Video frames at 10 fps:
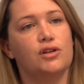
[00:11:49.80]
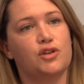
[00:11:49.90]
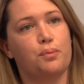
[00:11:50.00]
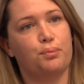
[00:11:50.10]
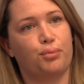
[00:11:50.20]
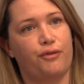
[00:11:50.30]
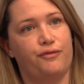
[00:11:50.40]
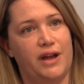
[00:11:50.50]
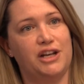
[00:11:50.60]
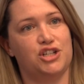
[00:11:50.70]
So
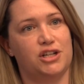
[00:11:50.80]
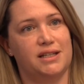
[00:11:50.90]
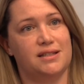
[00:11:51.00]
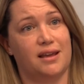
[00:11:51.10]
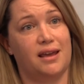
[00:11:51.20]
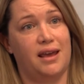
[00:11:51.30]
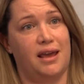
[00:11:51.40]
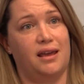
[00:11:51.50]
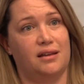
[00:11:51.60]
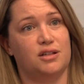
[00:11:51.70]
prevention is the
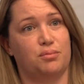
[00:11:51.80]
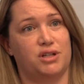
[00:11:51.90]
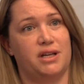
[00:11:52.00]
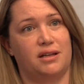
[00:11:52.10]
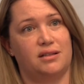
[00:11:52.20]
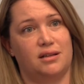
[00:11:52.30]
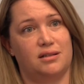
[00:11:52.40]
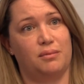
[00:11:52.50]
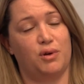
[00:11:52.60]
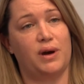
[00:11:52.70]
key to protecting
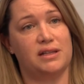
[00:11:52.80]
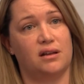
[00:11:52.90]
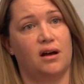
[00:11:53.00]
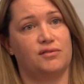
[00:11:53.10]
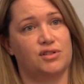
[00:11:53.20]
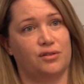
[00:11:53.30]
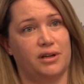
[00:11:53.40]
WA's livestock